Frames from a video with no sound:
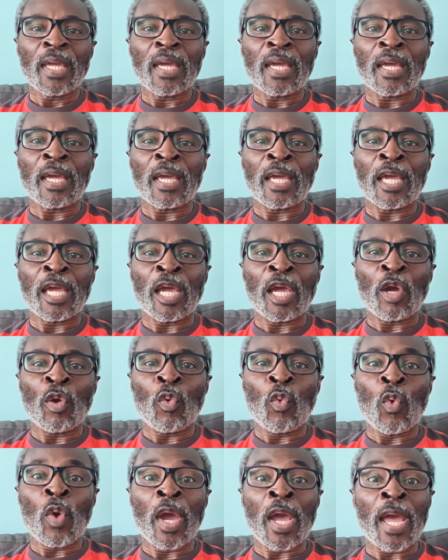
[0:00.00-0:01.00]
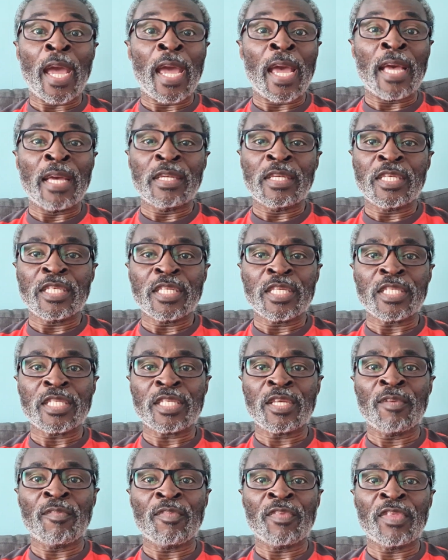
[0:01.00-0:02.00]
where
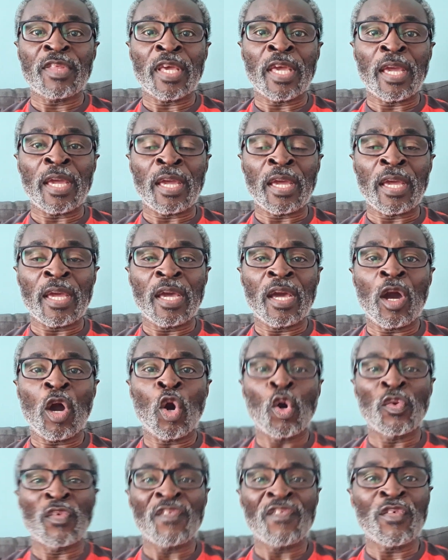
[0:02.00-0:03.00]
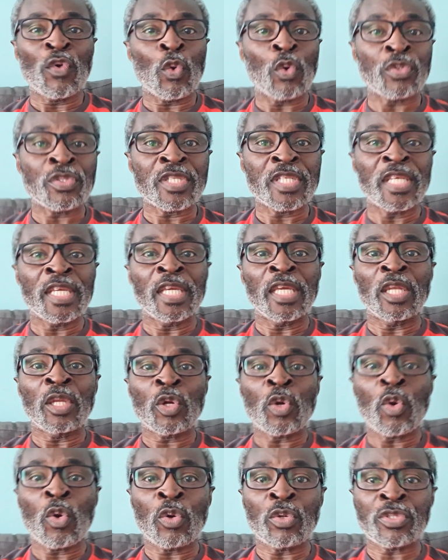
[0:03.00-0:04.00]
something unforeseen
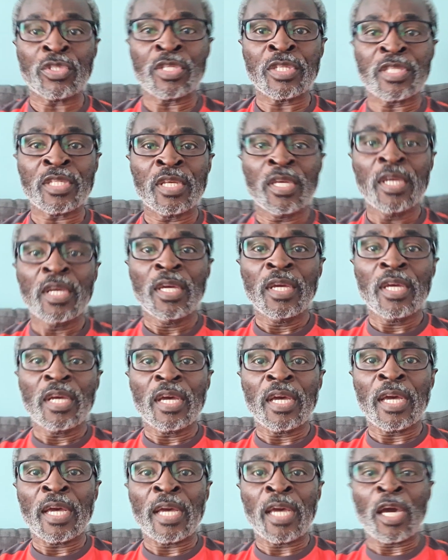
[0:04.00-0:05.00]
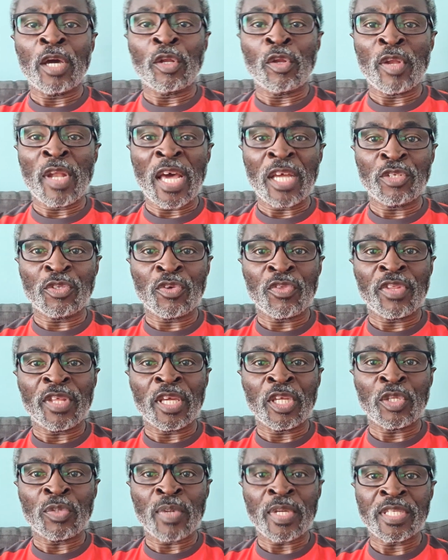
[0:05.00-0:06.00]
causes an unnatural
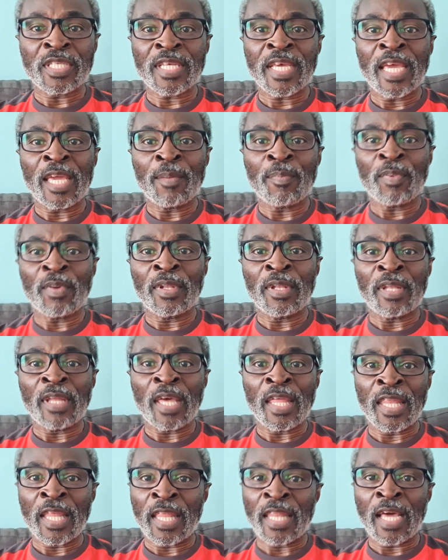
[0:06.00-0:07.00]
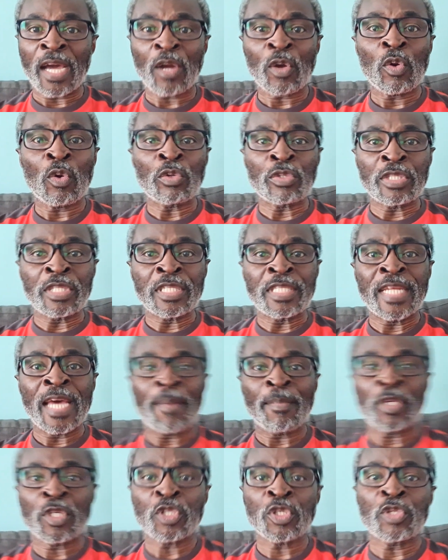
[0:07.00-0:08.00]
thing to escape, and then that causes
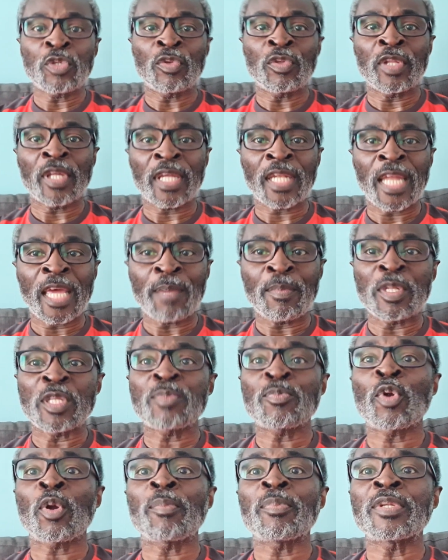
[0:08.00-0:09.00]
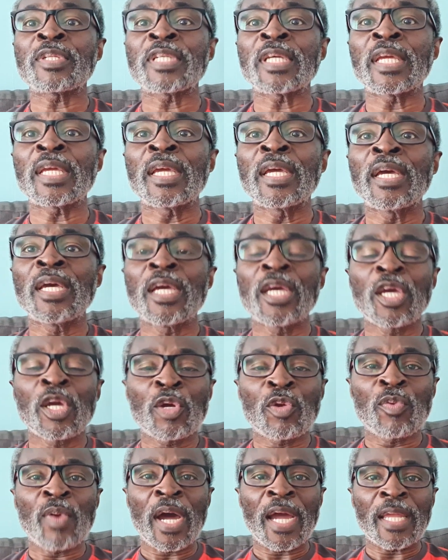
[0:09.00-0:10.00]
damage to the claimant's property.
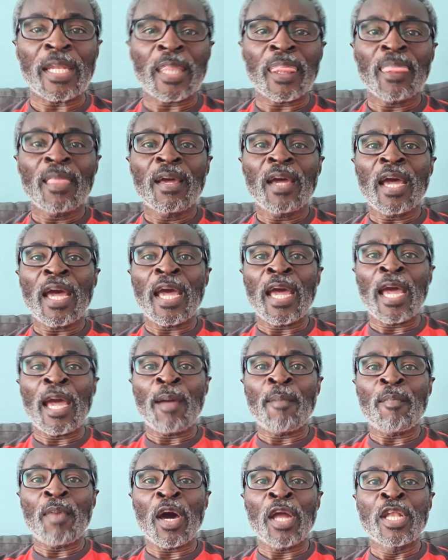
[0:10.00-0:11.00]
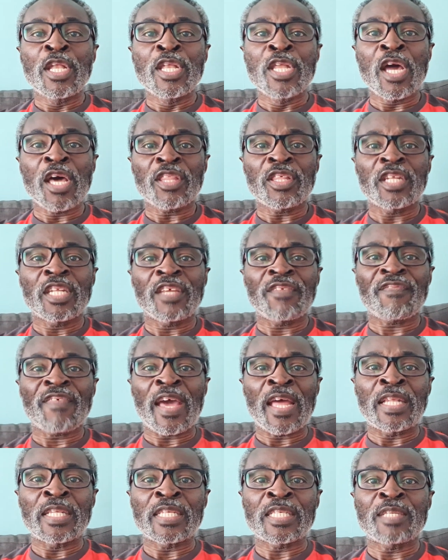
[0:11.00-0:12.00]
Right. Another
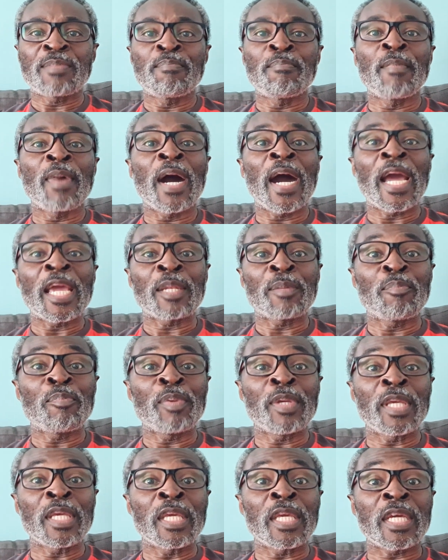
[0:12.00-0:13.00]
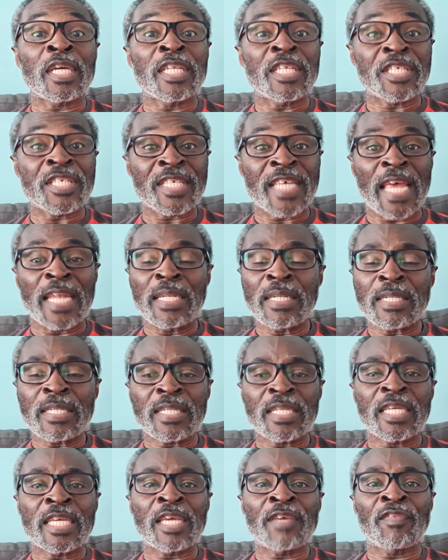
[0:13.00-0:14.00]
defence might be
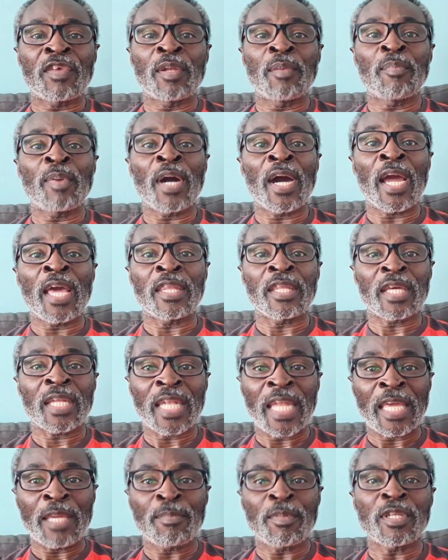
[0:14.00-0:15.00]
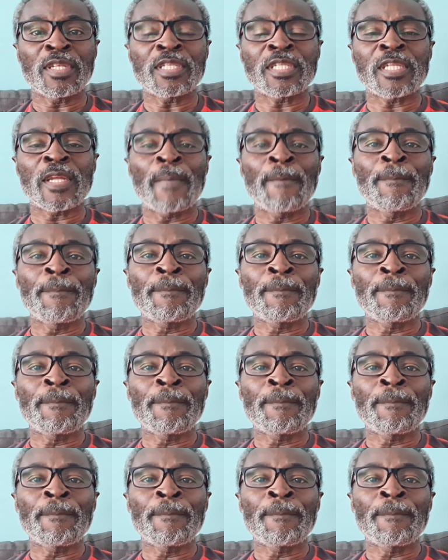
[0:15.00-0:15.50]
consent given by the claimant.